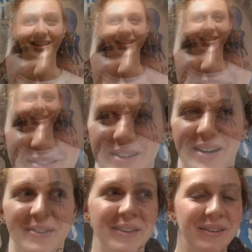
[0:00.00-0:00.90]
Uh, so
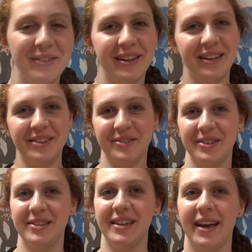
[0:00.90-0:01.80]
I really, really
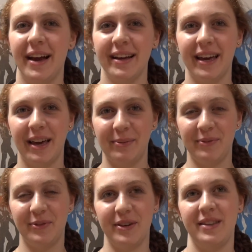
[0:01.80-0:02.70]
enjoyed today. I
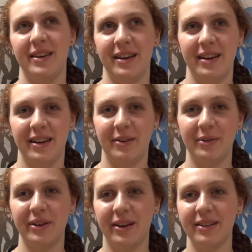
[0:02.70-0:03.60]
came for
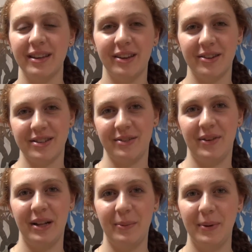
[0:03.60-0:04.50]
the Young Leaders
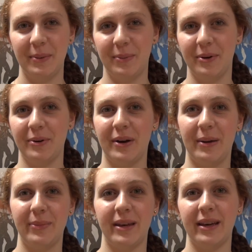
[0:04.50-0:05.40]
Development
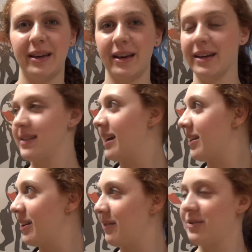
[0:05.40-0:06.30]
Program, the
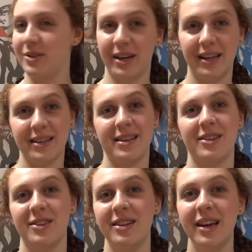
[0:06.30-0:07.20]
executive training
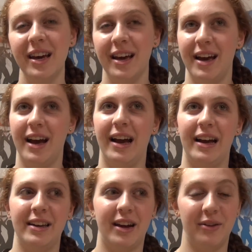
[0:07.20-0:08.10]
session,
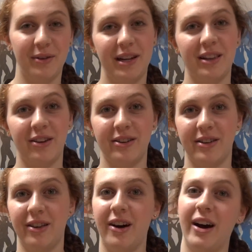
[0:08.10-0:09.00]
and I really learned
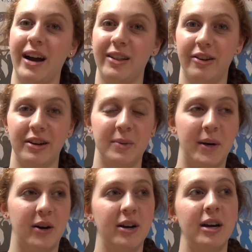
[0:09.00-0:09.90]
a lot. I learned
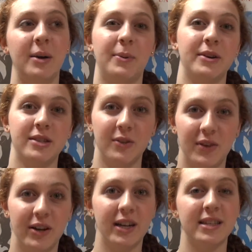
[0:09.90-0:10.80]
about
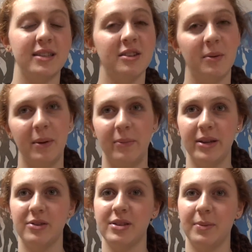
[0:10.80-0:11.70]
perseverance and
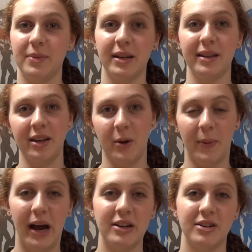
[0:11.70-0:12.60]
commitment to something that
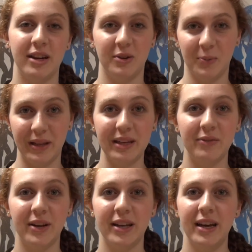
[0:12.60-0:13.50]
you're passionate and you
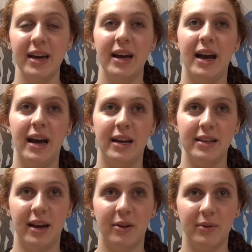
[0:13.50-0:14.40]
believe in
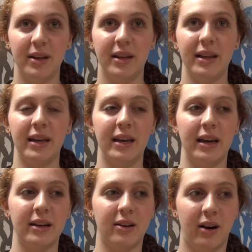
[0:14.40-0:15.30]
and I
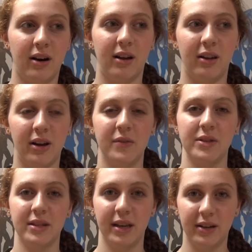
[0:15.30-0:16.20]
really got a lot of
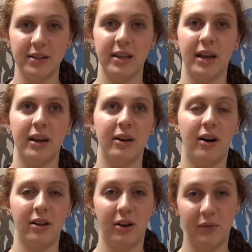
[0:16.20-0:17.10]
skills and I
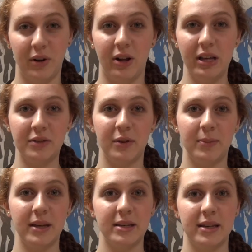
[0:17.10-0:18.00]
got a lot of knowledge
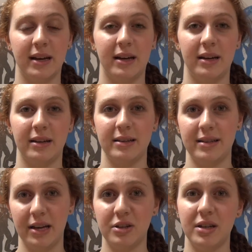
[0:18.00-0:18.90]
from this uh,
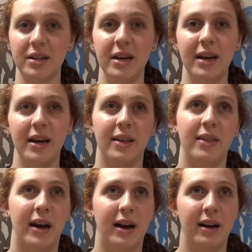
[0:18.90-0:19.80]
session
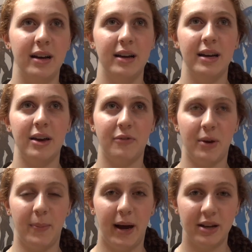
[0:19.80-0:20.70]
that if
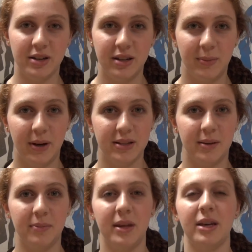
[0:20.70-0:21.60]
you're passionate about
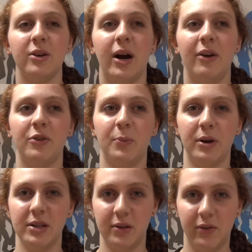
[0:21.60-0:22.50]
something you have to
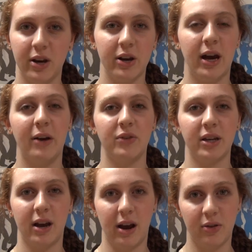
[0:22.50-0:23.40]
persevere you have to
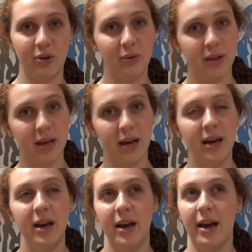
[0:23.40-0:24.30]
carry through with
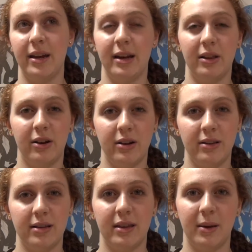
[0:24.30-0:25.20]
it and I
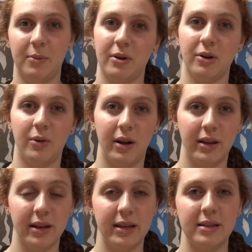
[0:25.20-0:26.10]
learned the important
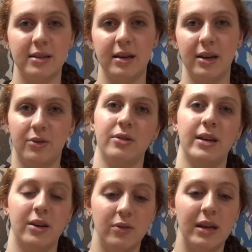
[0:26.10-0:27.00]
qualities in order
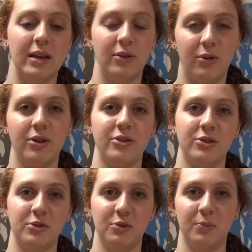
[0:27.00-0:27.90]
that you need in order
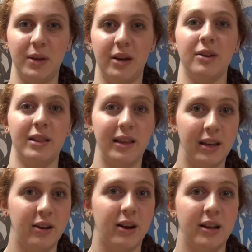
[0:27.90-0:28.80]
to be a good
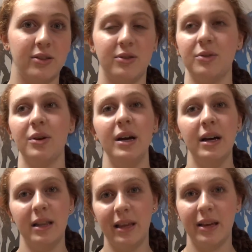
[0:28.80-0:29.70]
leader and to
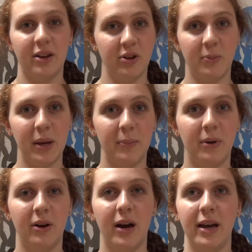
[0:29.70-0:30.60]
lead other
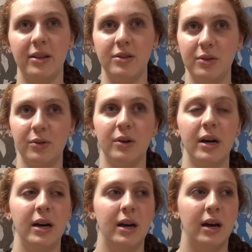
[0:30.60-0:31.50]
people and to
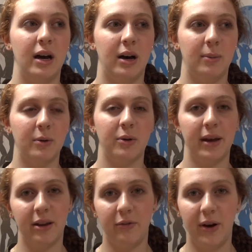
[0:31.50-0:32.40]
um,
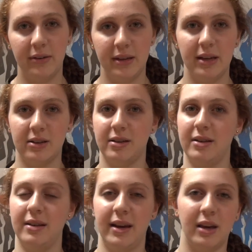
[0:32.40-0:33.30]
create a
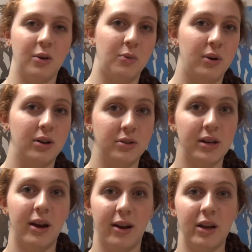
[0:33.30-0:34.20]
foundation that you want to
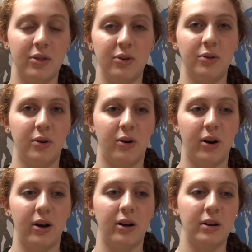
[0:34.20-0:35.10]
carry through
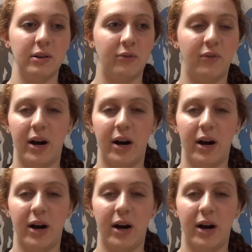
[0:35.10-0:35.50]
or